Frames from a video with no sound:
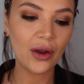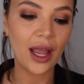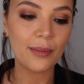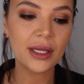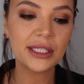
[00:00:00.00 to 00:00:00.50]
Okay,
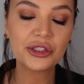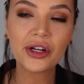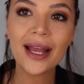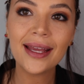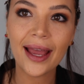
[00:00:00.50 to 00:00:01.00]
I'm gonna
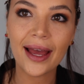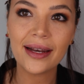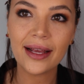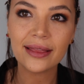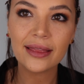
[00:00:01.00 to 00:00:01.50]
try
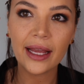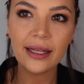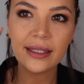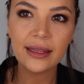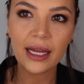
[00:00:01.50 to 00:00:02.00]
again and
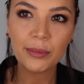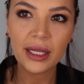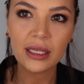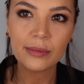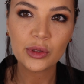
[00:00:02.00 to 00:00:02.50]
lightly line my
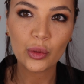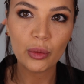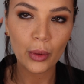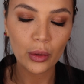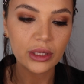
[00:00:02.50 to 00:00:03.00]
lips
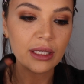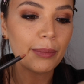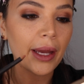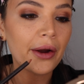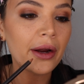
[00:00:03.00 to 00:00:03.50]
with Boldly
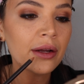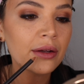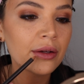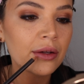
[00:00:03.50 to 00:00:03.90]
Bare.